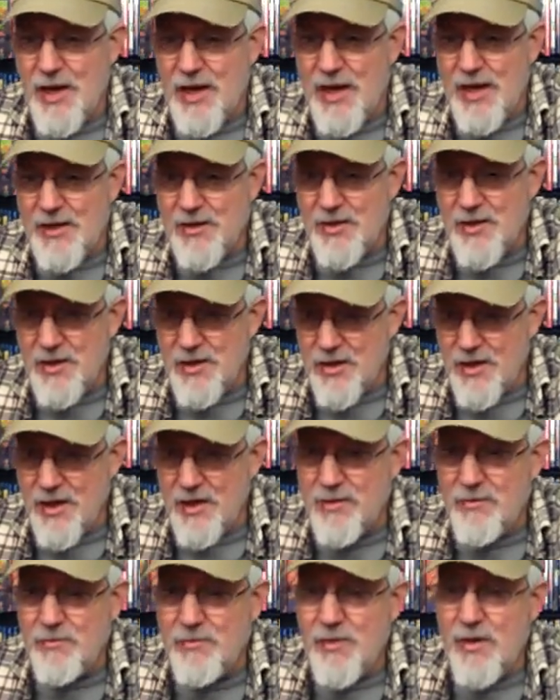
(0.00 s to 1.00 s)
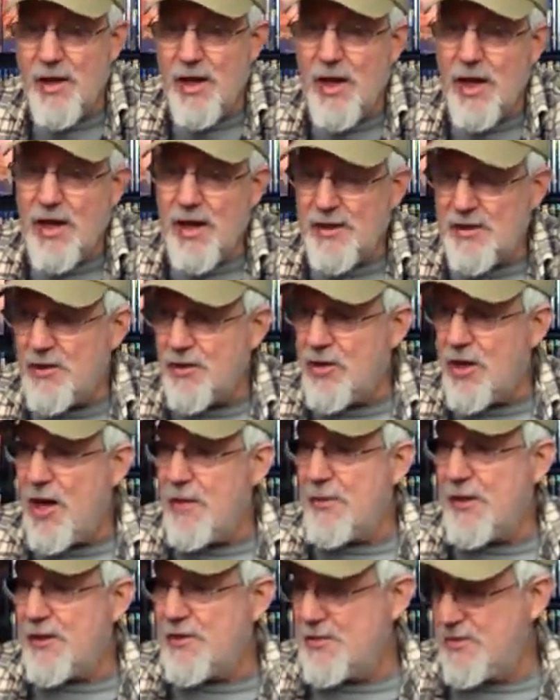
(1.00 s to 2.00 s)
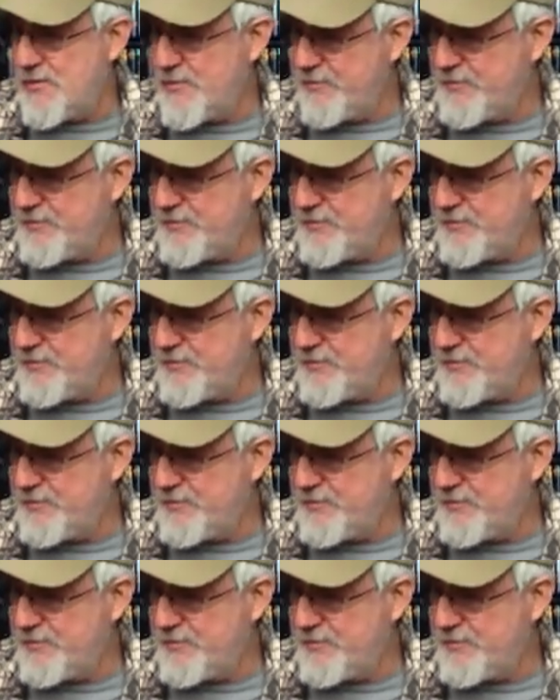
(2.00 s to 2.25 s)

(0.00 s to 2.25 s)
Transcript: I like the uh, I like the comics.